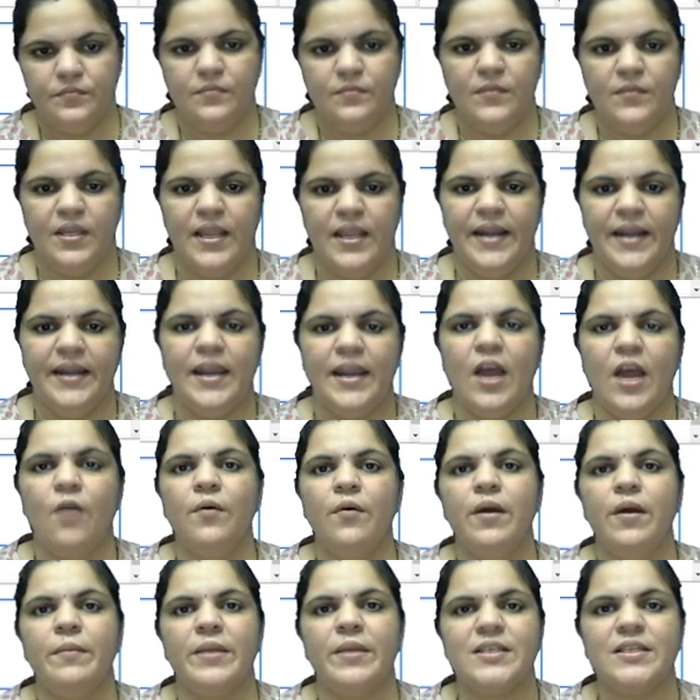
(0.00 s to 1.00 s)
and now I
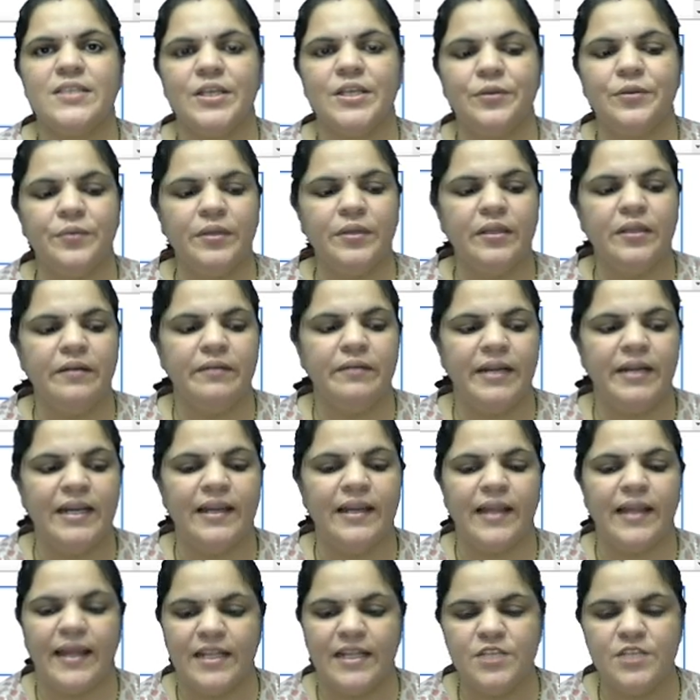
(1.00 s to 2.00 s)
am executing the read
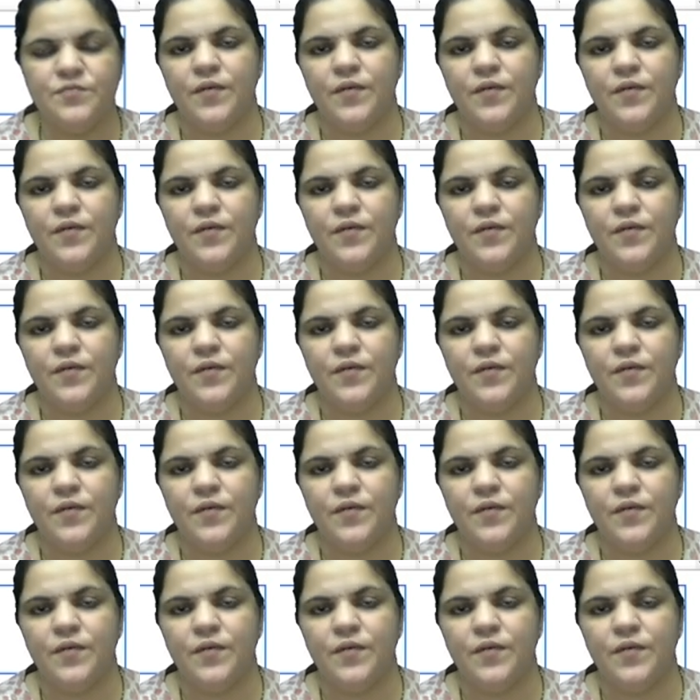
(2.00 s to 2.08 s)
lines